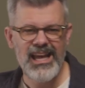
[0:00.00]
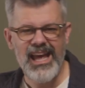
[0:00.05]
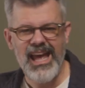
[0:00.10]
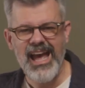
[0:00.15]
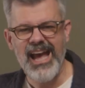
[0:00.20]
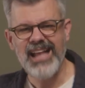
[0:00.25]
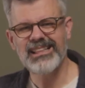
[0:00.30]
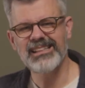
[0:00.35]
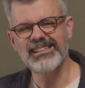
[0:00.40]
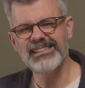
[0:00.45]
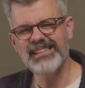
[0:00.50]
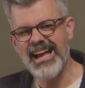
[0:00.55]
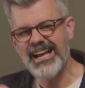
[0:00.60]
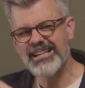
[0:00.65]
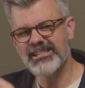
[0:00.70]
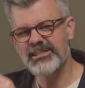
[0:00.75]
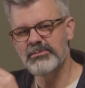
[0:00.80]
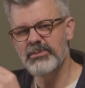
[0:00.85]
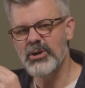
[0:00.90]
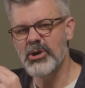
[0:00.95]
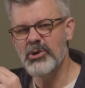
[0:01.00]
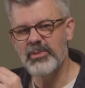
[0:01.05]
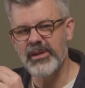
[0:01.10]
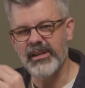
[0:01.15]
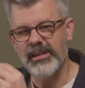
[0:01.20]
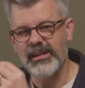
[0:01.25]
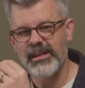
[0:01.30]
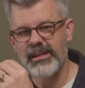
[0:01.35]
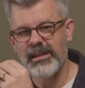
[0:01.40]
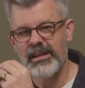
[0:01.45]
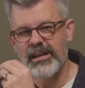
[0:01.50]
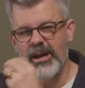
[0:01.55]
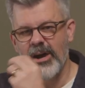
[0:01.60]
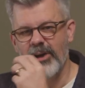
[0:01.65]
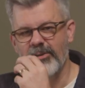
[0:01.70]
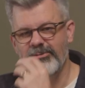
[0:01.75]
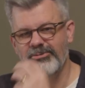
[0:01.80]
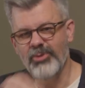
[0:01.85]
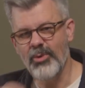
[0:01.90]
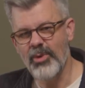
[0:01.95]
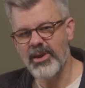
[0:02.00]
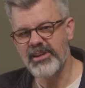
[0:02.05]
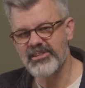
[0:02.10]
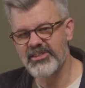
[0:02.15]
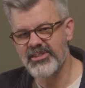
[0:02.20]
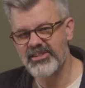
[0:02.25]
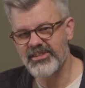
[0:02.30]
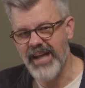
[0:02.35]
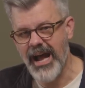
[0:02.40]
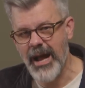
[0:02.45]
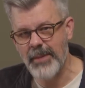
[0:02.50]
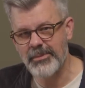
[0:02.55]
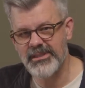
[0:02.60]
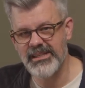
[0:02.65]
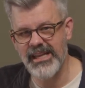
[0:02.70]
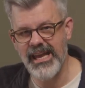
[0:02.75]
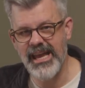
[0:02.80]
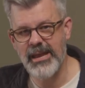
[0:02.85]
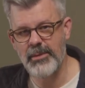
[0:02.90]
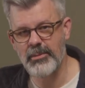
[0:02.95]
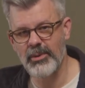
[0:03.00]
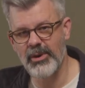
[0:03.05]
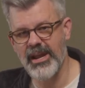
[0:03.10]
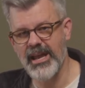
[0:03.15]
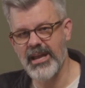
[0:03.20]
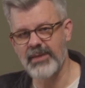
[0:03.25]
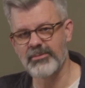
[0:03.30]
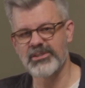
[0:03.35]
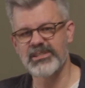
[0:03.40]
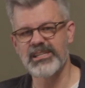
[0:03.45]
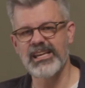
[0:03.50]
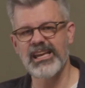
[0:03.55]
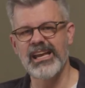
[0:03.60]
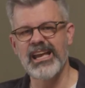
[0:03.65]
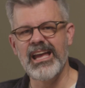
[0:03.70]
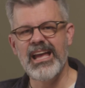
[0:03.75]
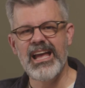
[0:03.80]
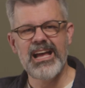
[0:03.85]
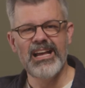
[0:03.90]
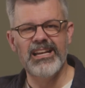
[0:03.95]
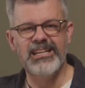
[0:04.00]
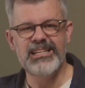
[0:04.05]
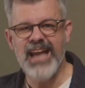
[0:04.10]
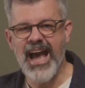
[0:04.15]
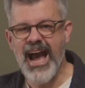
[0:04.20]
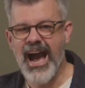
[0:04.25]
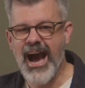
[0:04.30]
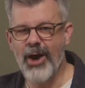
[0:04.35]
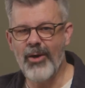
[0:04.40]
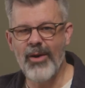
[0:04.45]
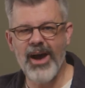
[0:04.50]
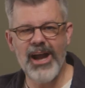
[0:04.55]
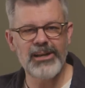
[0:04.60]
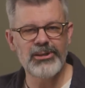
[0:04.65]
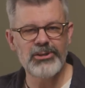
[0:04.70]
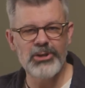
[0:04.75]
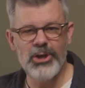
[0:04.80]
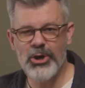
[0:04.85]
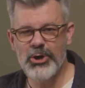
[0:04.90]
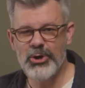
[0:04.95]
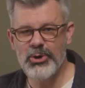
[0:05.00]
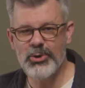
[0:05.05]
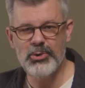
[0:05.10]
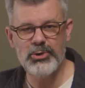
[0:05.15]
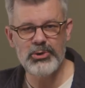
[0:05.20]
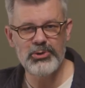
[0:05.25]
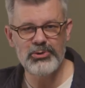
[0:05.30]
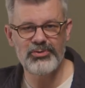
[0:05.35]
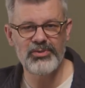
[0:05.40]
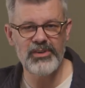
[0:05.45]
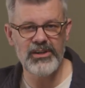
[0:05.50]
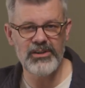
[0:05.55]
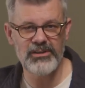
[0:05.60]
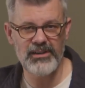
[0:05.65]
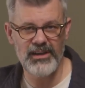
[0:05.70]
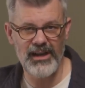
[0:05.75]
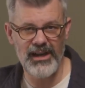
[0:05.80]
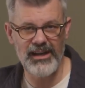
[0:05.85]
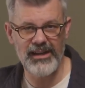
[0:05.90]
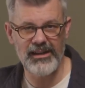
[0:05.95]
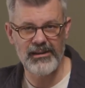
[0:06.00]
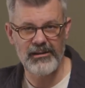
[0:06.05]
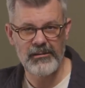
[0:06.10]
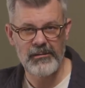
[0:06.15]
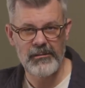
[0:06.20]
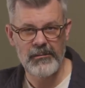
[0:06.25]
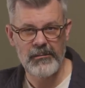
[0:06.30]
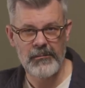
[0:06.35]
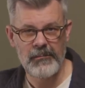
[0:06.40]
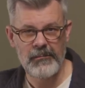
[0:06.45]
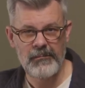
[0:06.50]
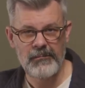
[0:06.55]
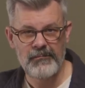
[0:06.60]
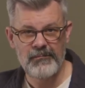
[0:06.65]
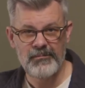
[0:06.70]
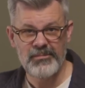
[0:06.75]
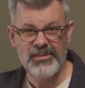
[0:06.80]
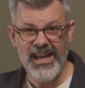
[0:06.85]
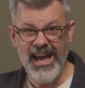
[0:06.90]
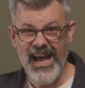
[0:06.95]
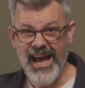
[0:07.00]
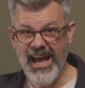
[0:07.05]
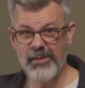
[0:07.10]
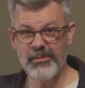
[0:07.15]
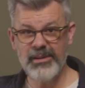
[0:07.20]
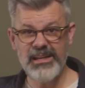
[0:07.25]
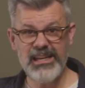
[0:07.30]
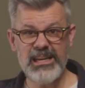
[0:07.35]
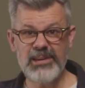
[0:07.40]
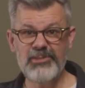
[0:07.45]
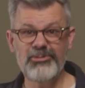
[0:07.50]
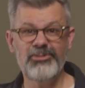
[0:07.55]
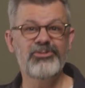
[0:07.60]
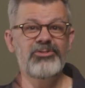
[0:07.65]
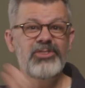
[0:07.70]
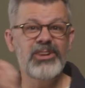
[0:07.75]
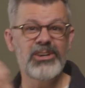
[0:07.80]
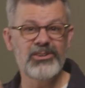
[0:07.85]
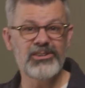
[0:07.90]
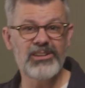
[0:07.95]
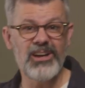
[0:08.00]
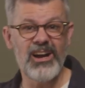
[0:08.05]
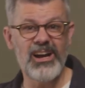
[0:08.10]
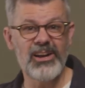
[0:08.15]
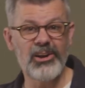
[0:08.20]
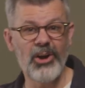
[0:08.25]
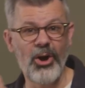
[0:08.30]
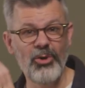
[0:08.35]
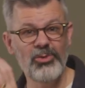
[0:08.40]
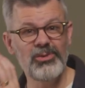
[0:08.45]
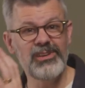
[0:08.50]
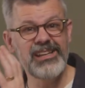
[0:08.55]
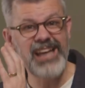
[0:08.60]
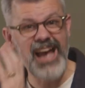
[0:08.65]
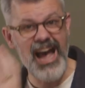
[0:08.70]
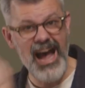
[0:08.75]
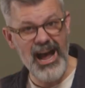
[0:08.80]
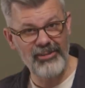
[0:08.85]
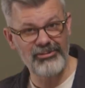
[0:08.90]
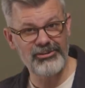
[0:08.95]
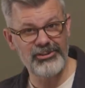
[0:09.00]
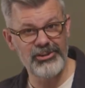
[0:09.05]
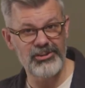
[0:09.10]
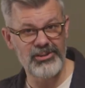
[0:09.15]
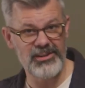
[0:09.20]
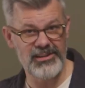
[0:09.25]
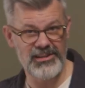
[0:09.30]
At the last moment, a voice stops Abraham saying, "Now I know you fear God." Adam and Eve feared God only after their